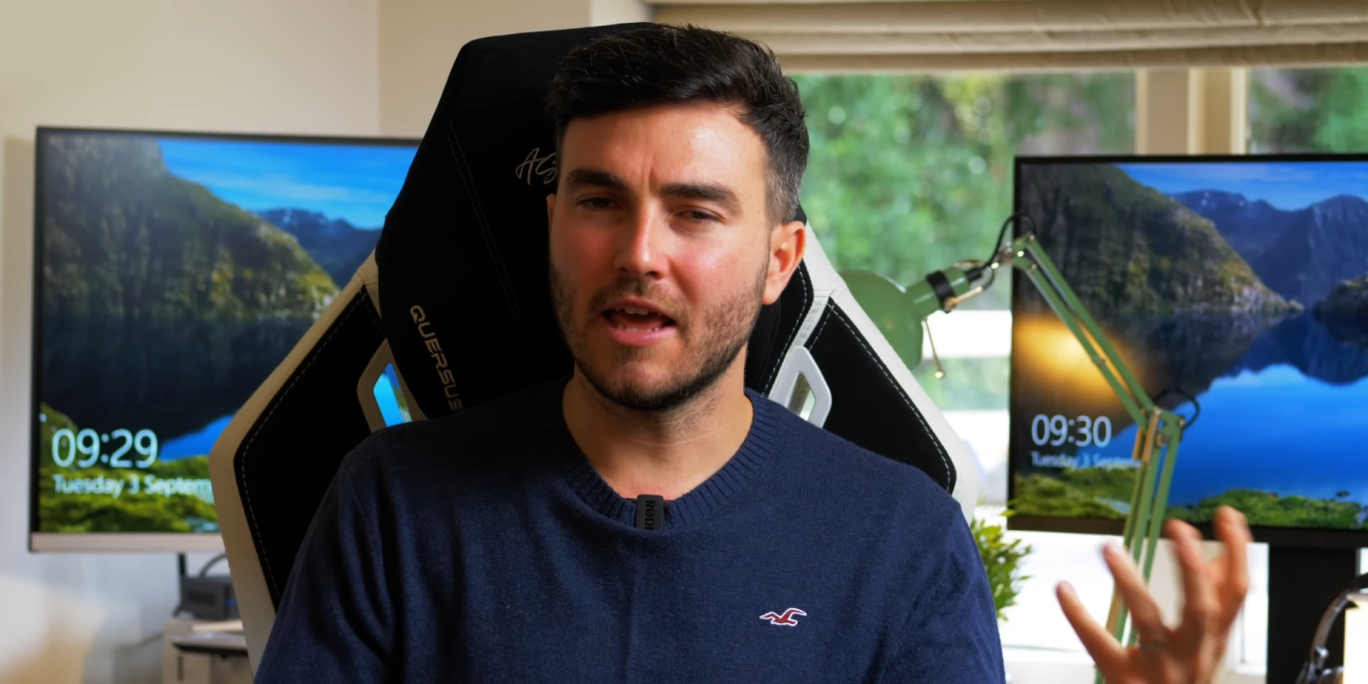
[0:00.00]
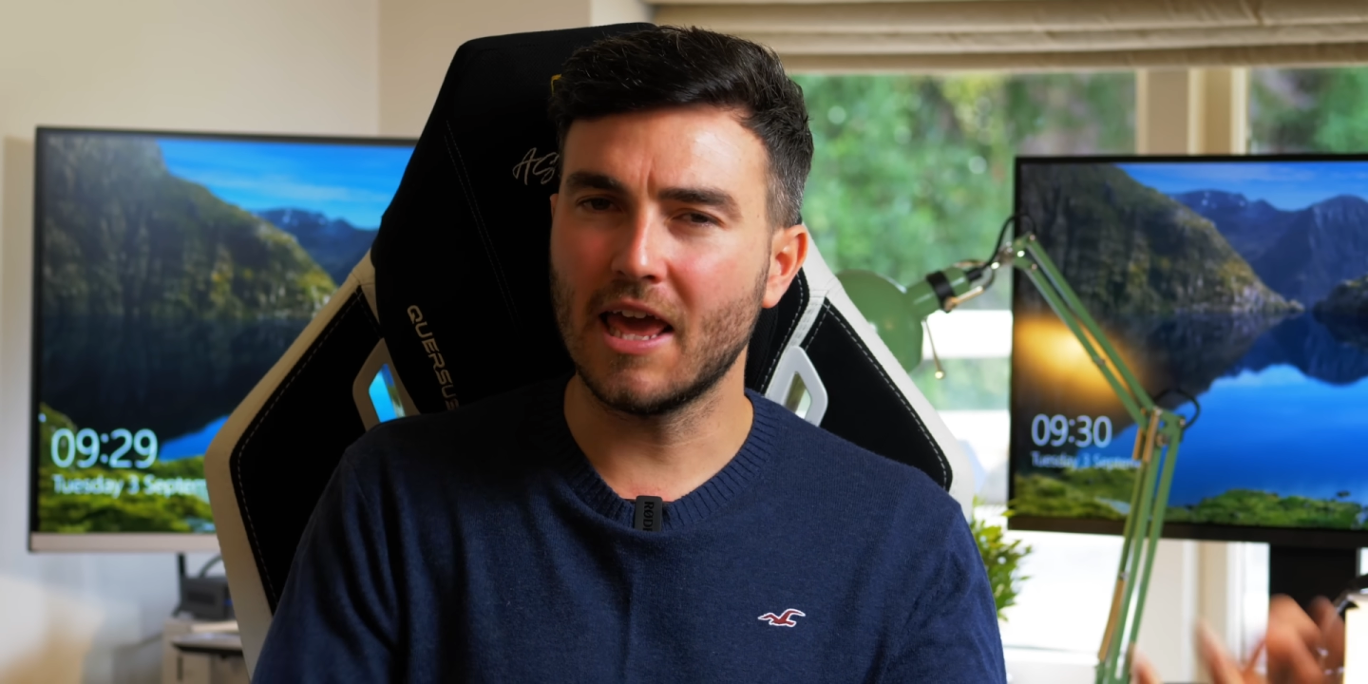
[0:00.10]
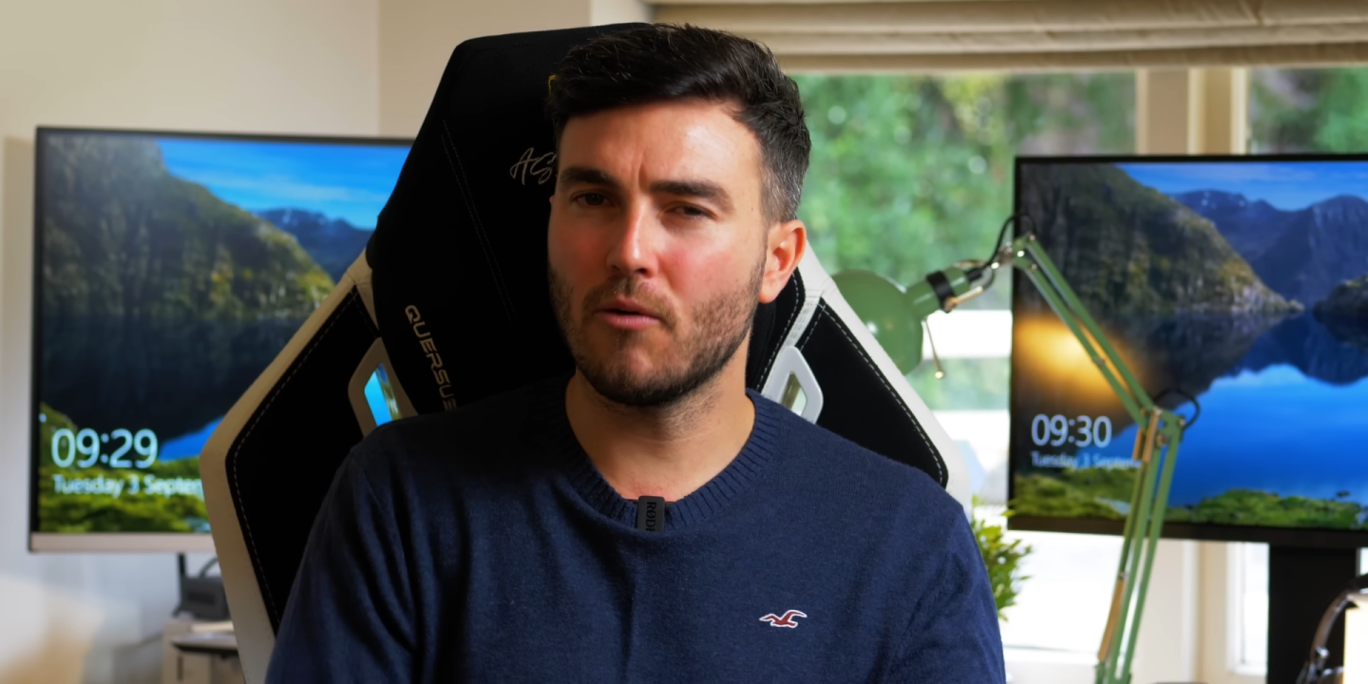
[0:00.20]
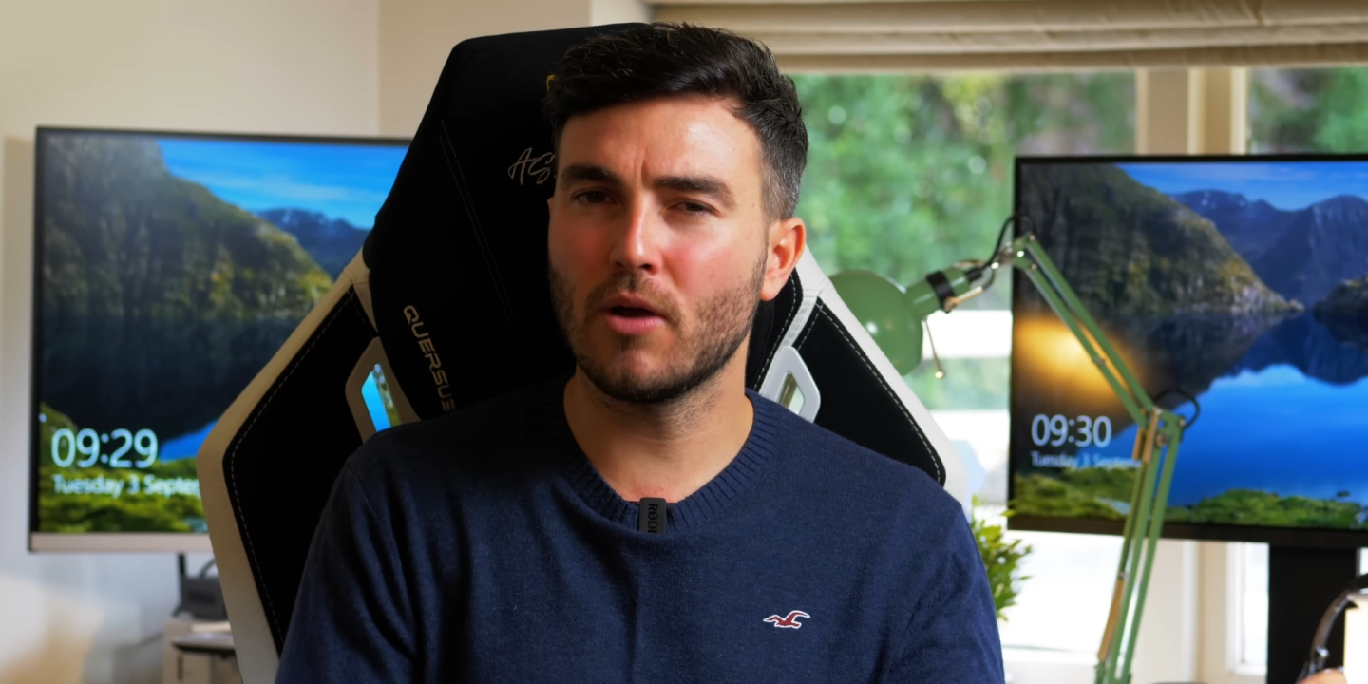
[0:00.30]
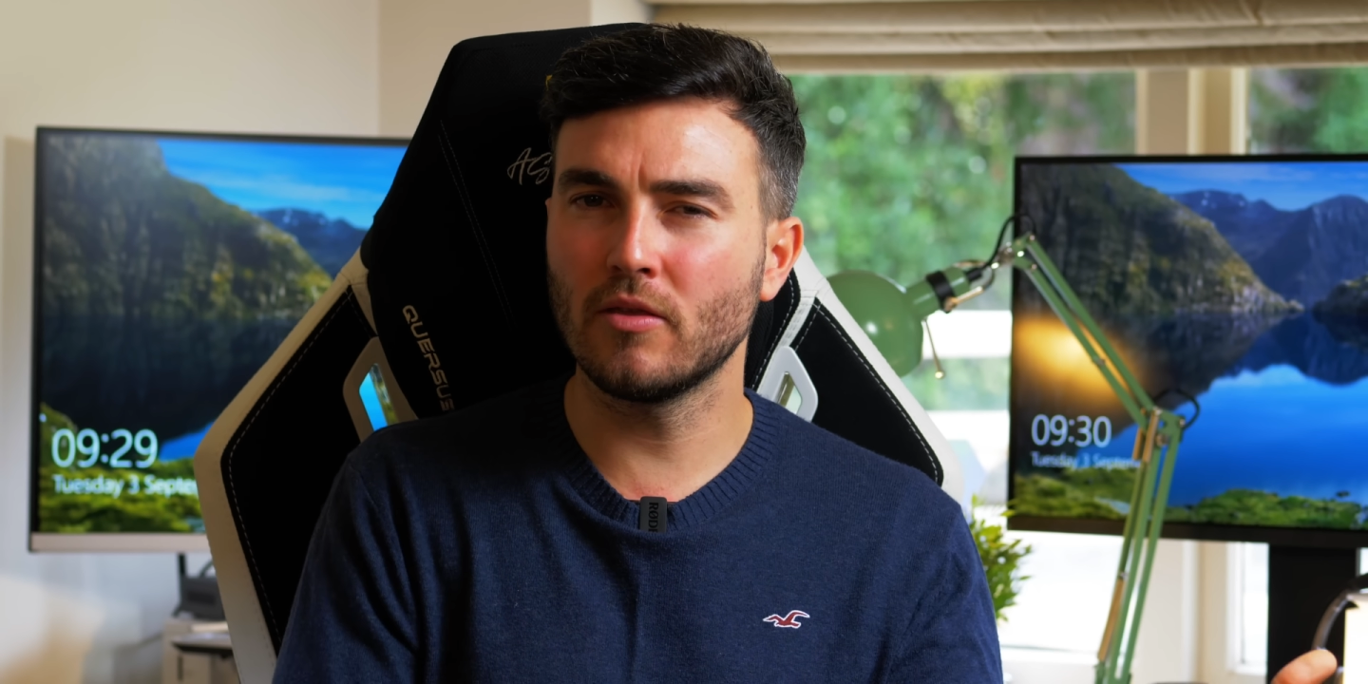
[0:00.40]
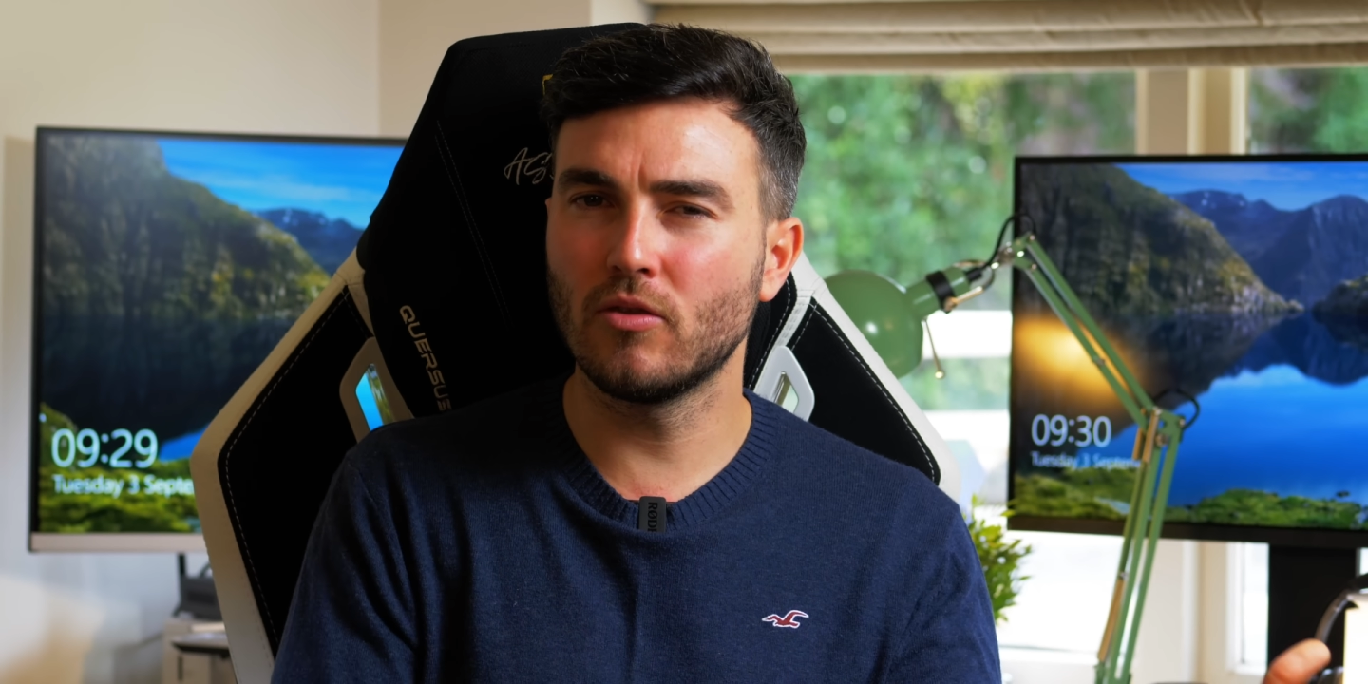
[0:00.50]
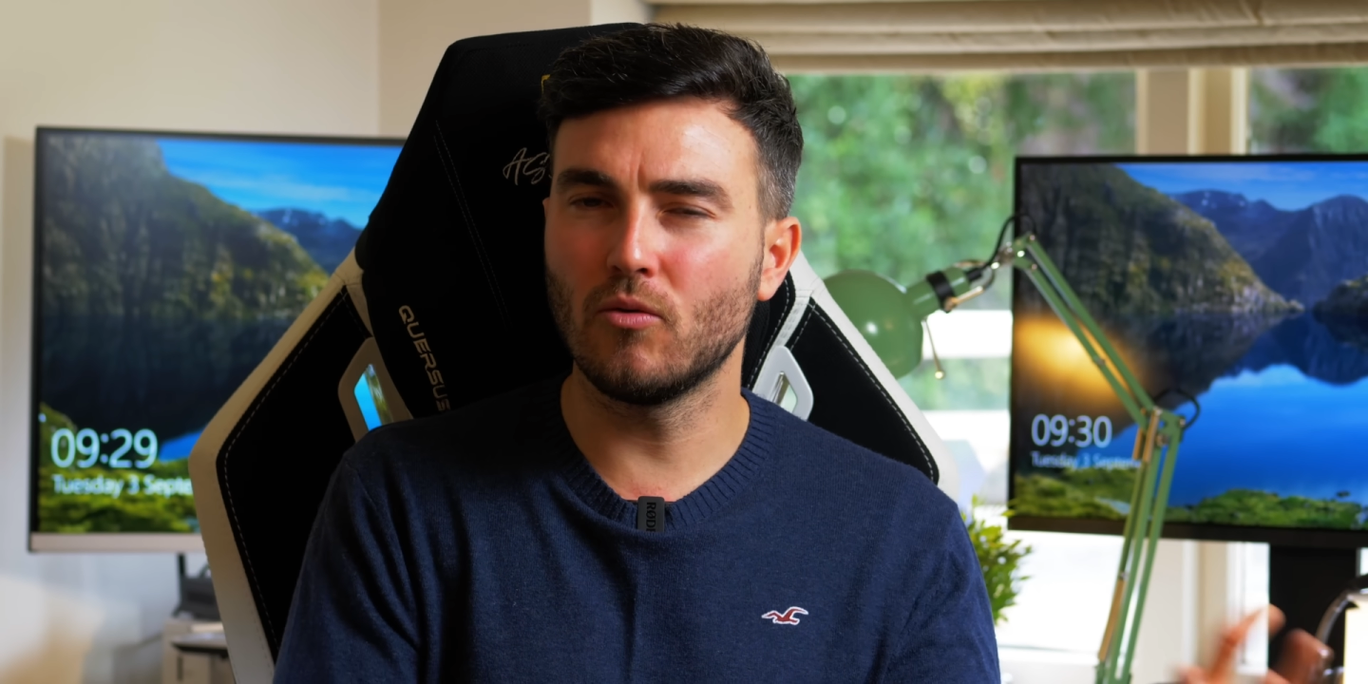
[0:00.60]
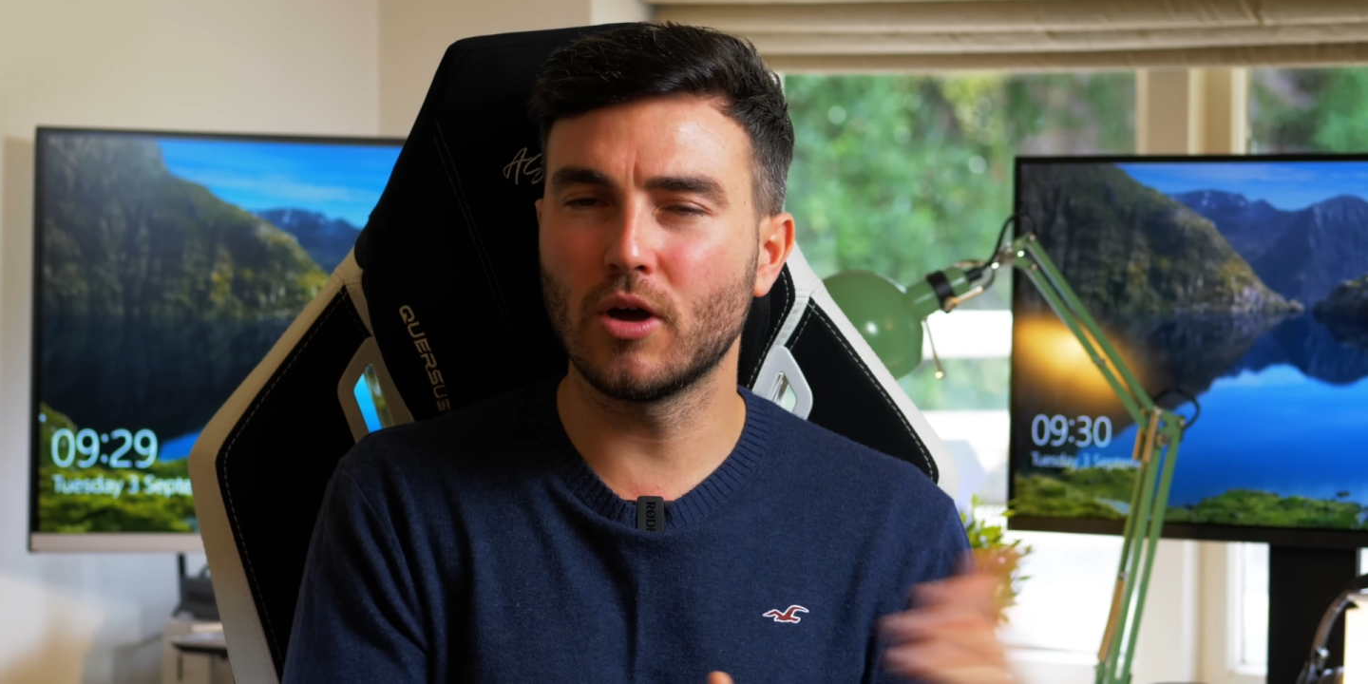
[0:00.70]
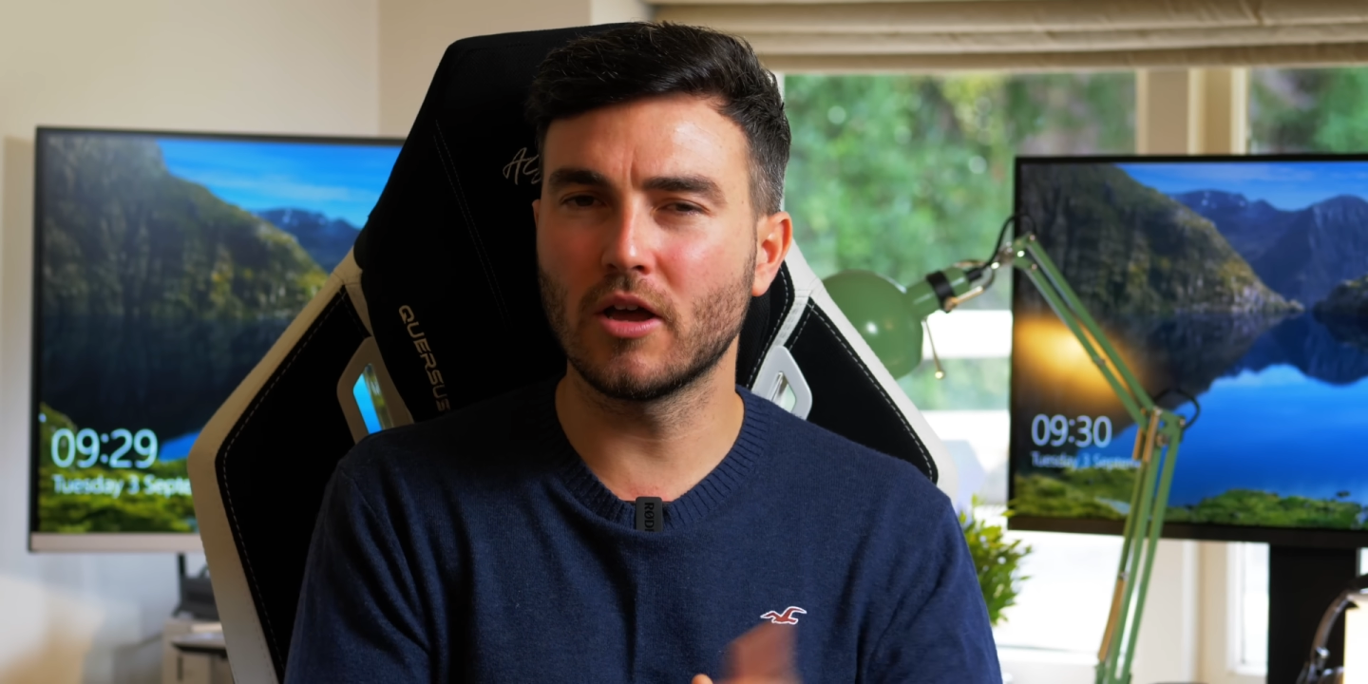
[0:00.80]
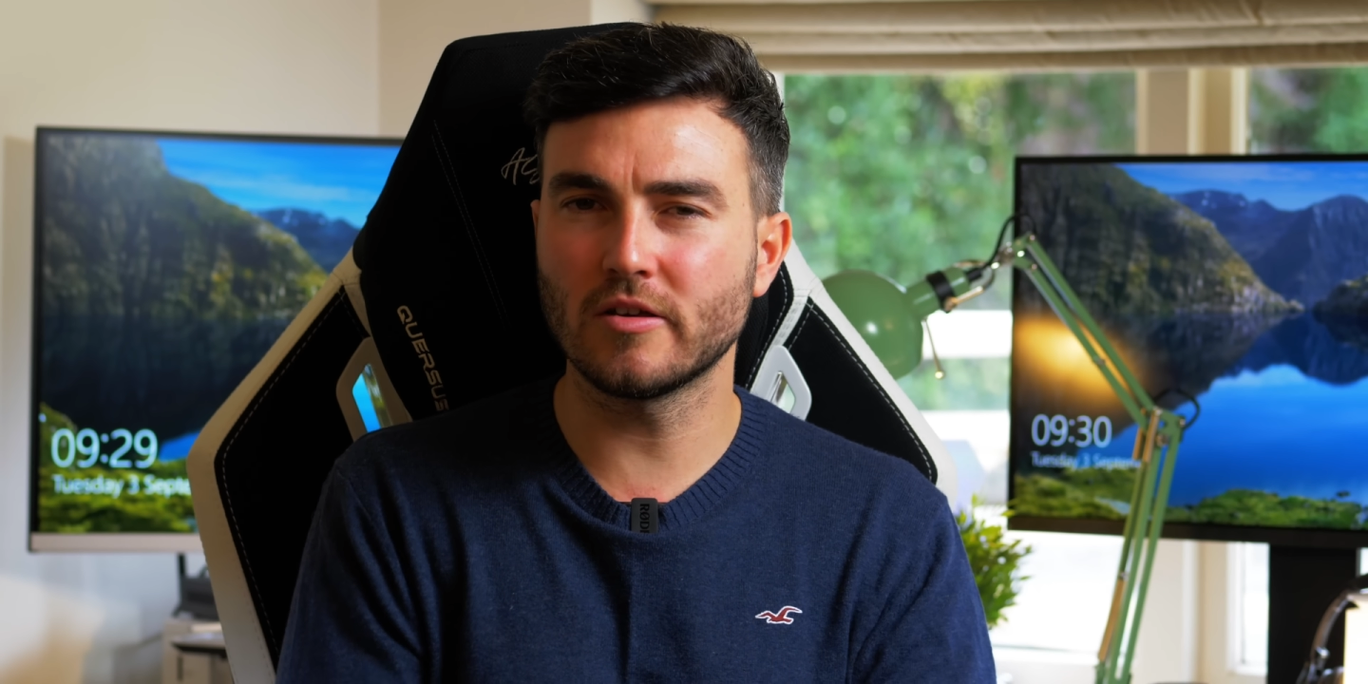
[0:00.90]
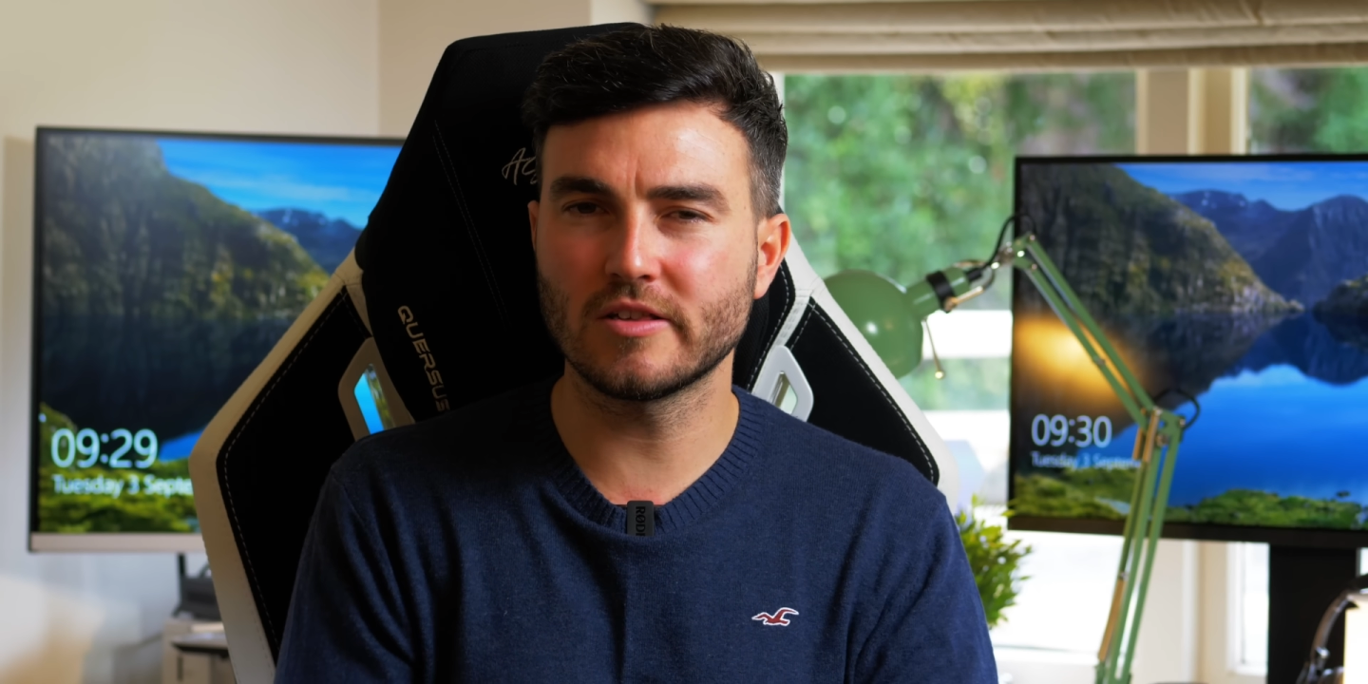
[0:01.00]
hearing that we're going to